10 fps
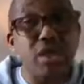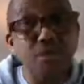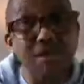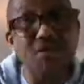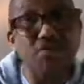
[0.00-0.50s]
can
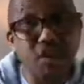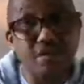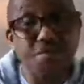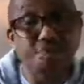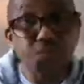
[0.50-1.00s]

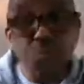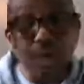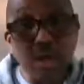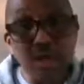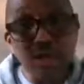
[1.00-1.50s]
penetrate
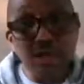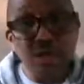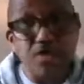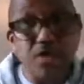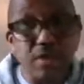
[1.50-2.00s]
the
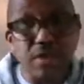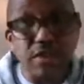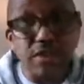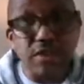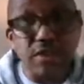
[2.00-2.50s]
southern,
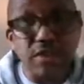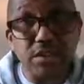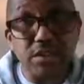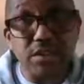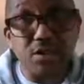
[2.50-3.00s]

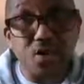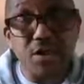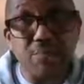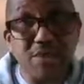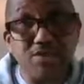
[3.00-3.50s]
the
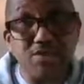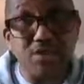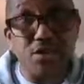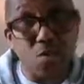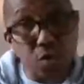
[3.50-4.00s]
other parts of
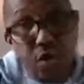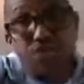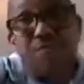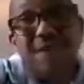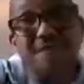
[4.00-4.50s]
Senegal
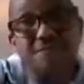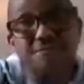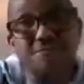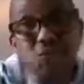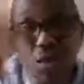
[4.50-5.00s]
and to Mali
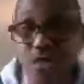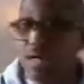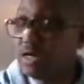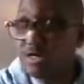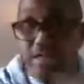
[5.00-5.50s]

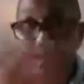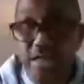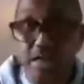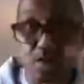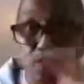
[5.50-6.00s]
quicker than
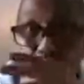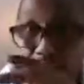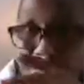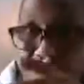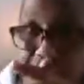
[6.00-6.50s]
any other
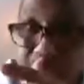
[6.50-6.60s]
country.